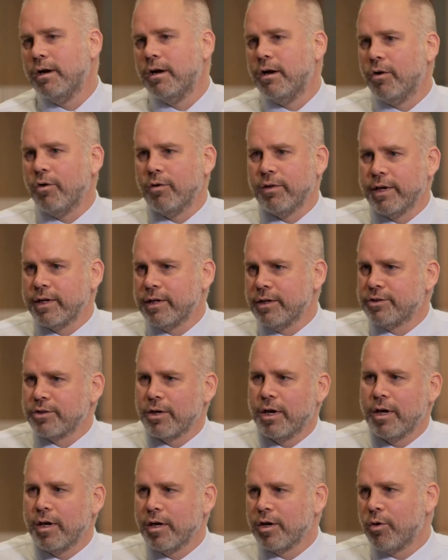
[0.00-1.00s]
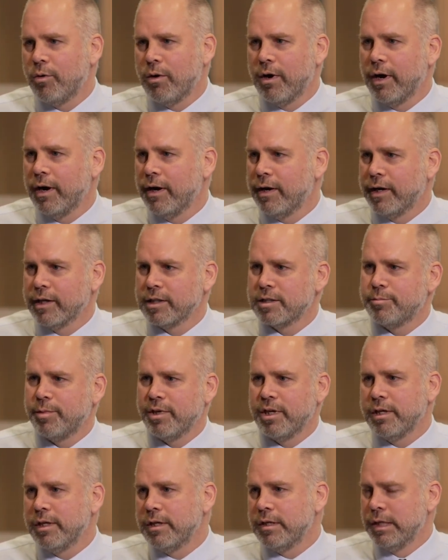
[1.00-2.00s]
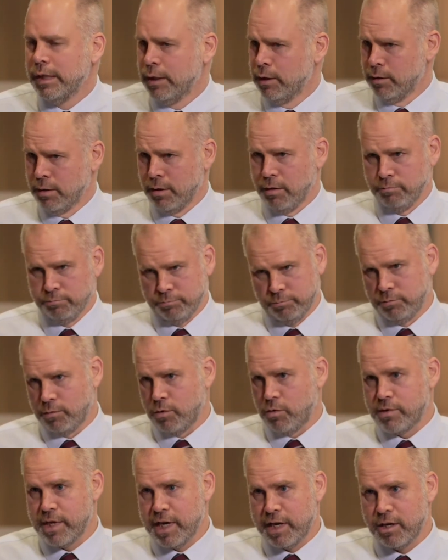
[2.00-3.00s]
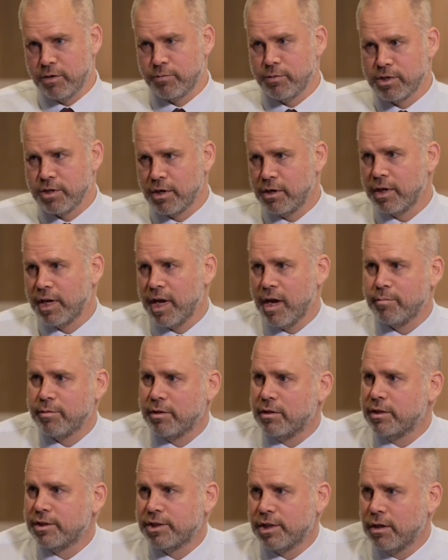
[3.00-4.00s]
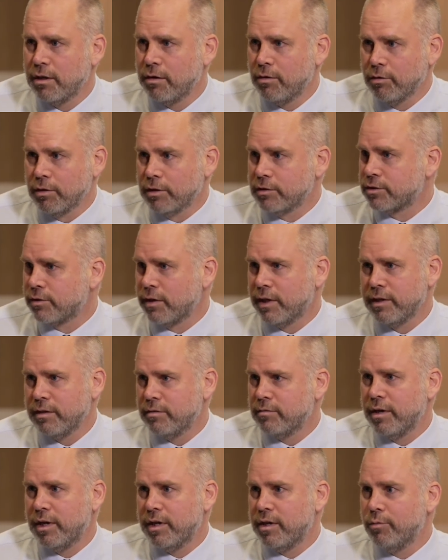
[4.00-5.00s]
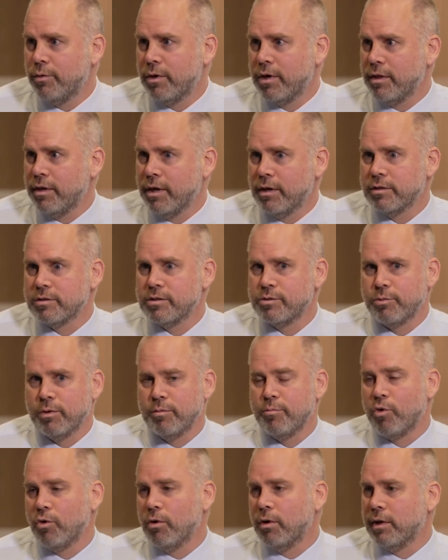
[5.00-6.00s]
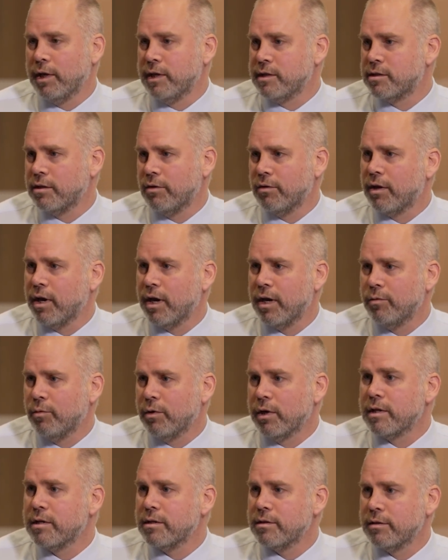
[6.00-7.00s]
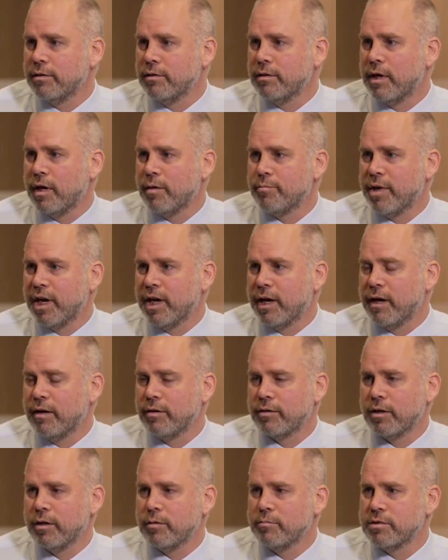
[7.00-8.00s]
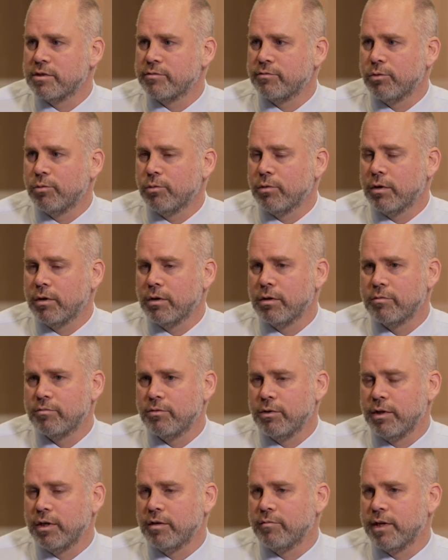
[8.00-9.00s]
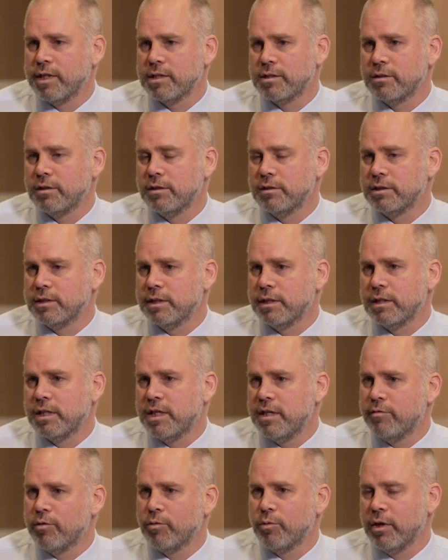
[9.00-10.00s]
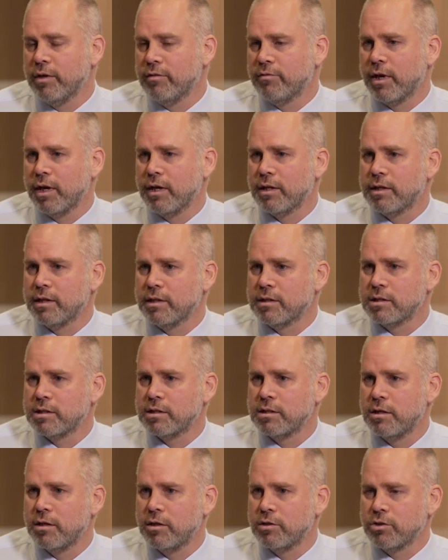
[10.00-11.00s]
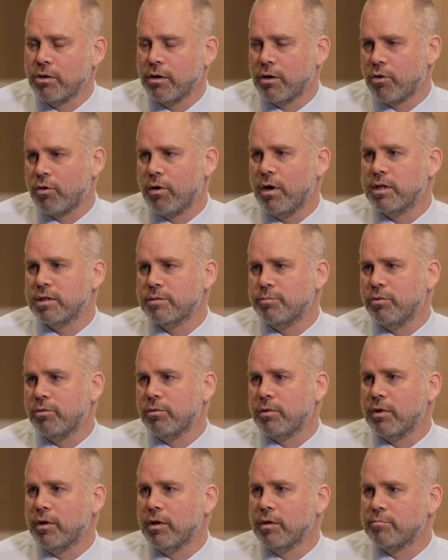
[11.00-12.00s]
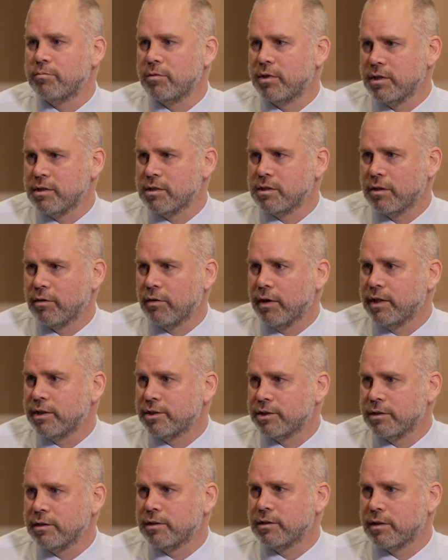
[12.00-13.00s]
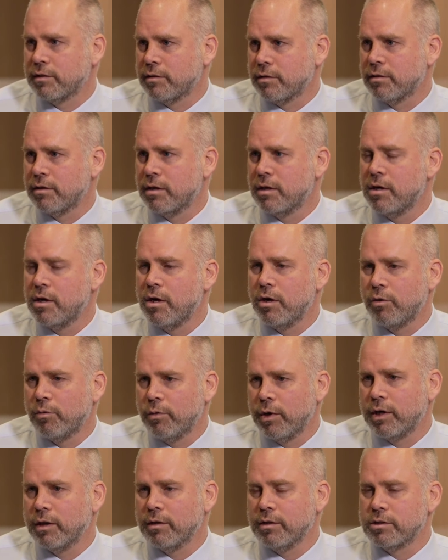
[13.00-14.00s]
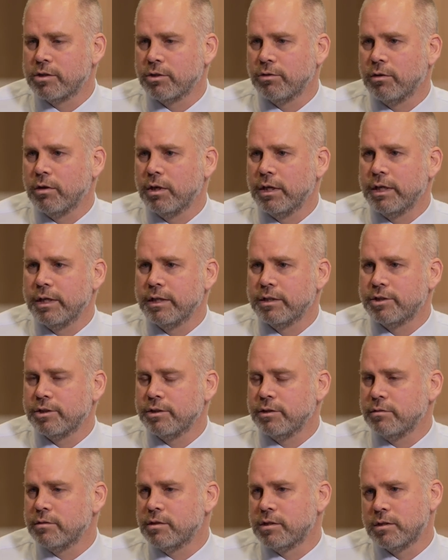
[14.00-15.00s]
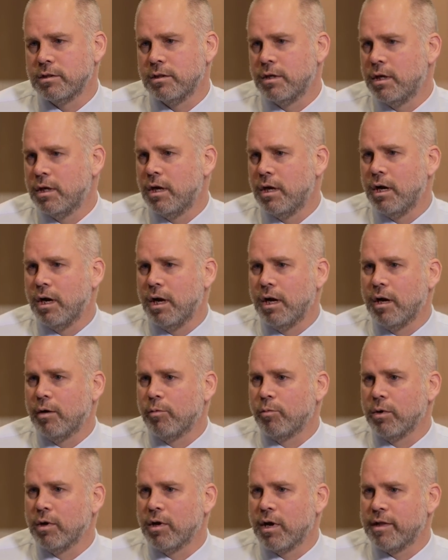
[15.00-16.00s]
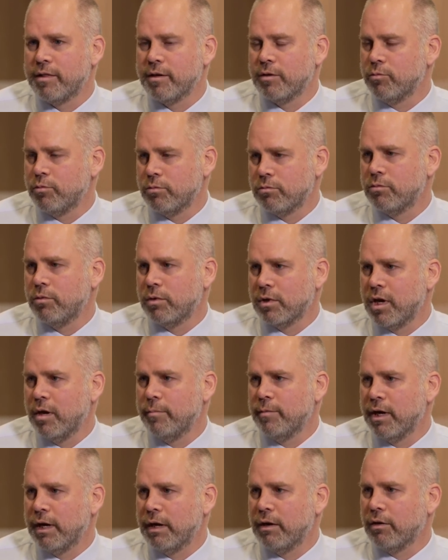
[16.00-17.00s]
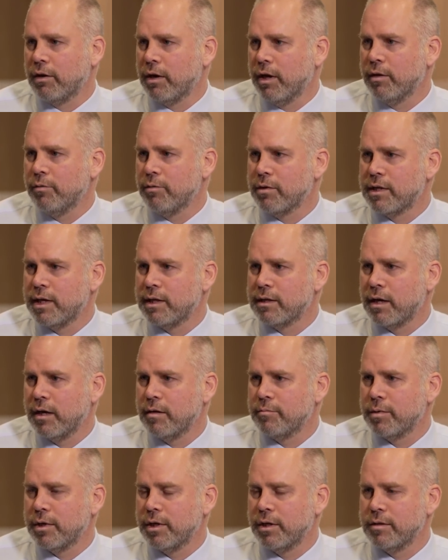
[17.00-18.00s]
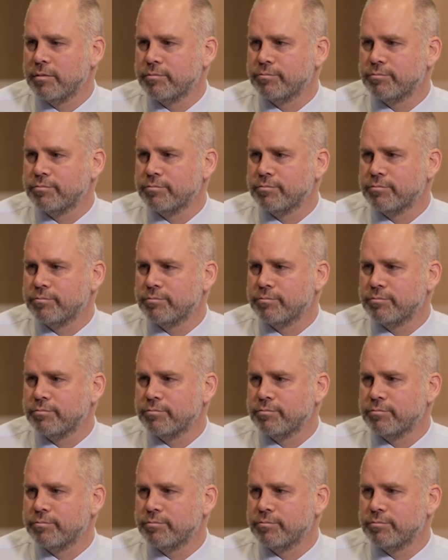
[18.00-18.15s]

or they could try to acquire NXP, or they can return capital to shareholders, right? Any one of those we're more or less okay with. They're not bad outcomes for the investors. And even where you've got this sort of cross-border considerations and regulatory issues, I think we'll come out okay with that company.